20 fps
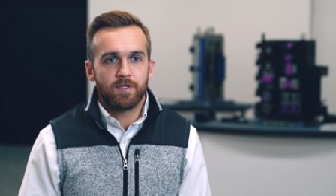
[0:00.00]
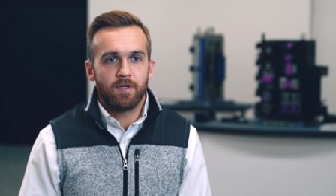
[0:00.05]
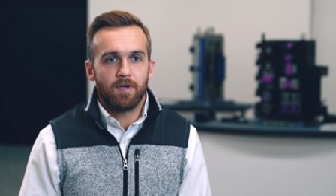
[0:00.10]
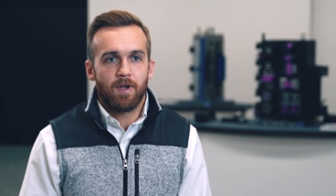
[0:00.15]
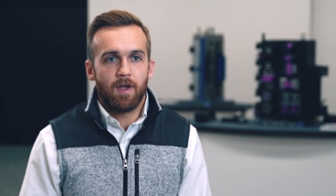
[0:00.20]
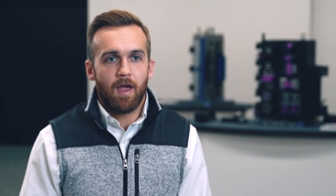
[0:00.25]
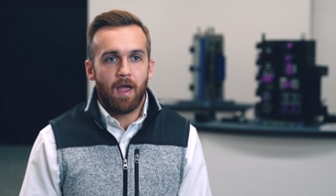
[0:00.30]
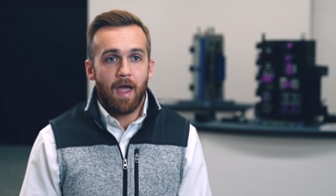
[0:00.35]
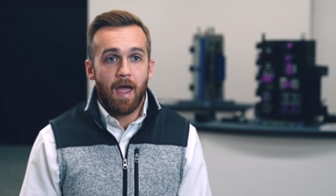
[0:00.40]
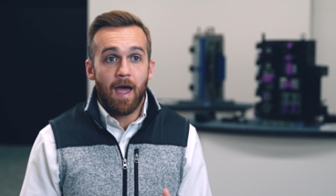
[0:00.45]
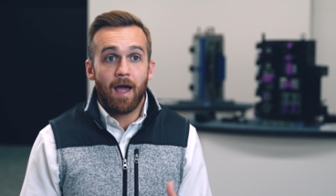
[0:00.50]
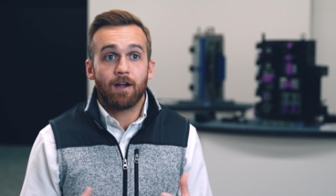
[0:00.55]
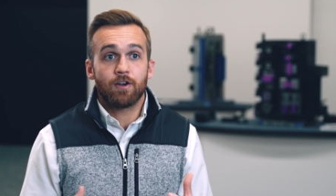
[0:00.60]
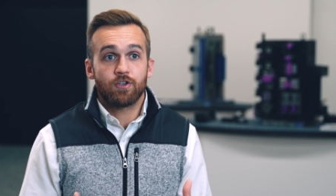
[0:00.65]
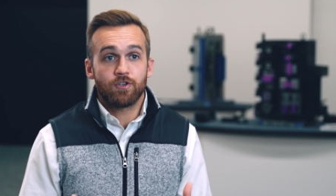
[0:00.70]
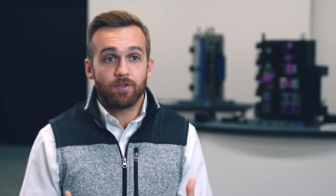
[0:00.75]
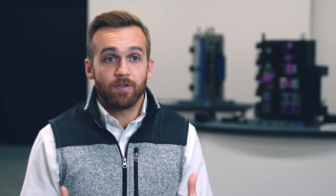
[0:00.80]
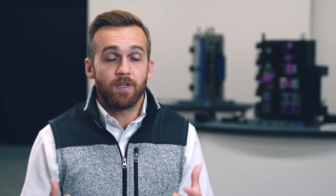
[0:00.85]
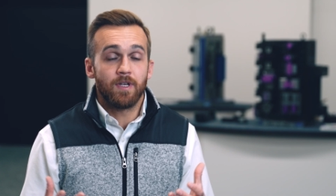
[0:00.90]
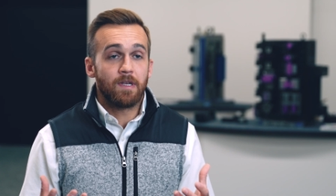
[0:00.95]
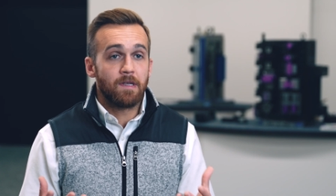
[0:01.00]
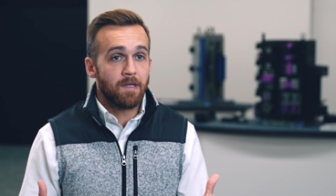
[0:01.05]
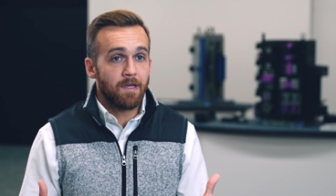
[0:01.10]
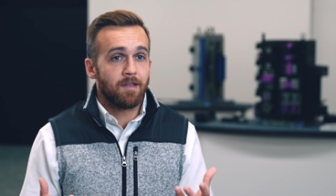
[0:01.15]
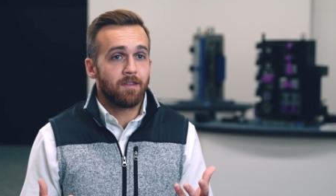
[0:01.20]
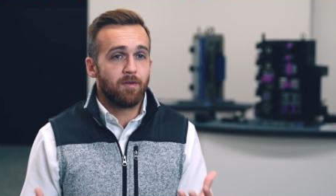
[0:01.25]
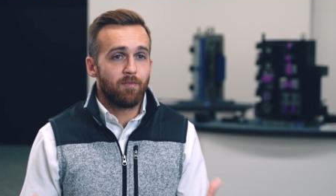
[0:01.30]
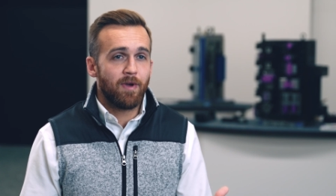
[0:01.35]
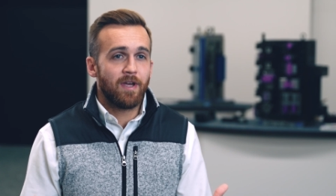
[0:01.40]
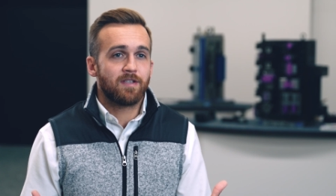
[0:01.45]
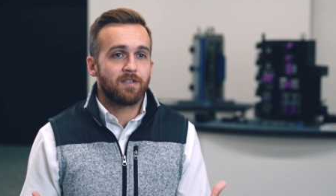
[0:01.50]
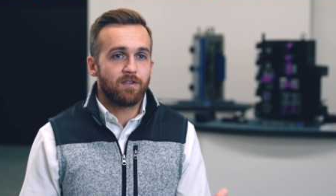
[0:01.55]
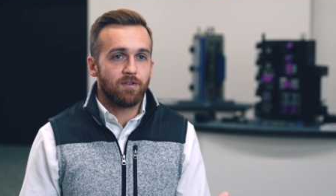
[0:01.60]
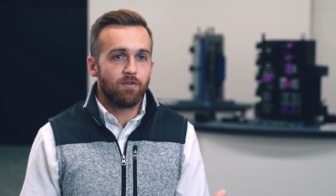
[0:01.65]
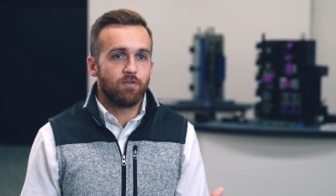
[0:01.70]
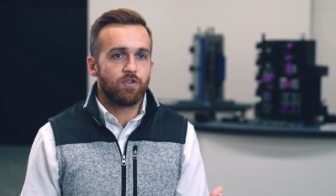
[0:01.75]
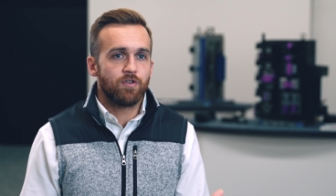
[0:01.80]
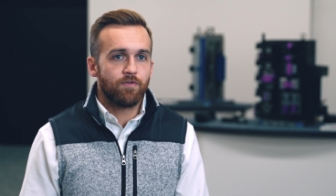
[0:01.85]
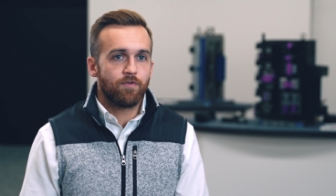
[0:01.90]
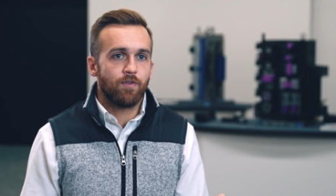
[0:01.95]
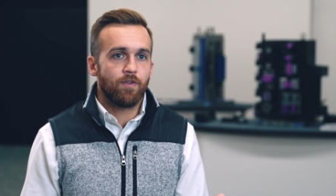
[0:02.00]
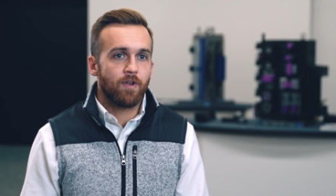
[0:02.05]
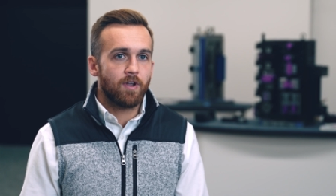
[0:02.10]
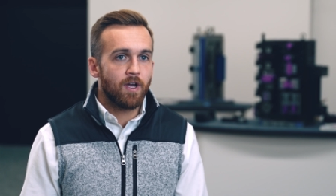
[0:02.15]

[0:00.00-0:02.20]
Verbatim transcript: to actually get the best solution for the